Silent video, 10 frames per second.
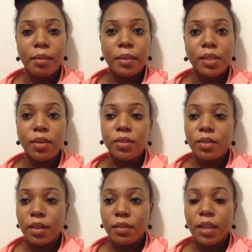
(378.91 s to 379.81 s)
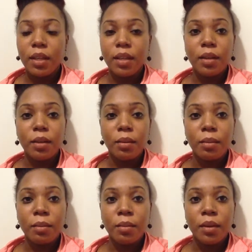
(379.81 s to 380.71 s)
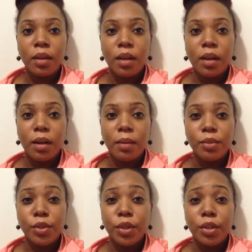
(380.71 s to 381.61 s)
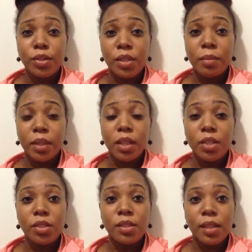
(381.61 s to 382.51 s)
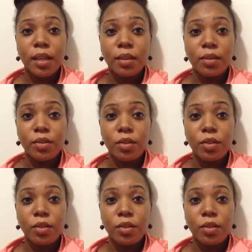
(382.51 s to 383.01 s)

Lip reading: It's also given to him during your stimulation cycle,